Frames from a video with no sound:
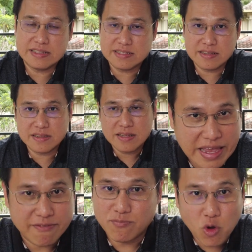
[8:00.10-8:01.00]
little. They
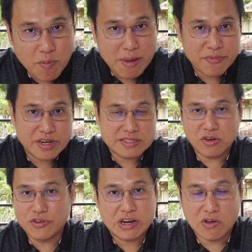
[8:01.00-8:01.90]
have no memories
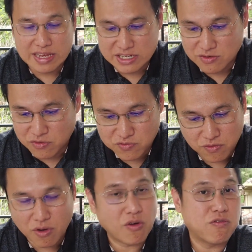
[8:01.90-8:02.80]
or recollection of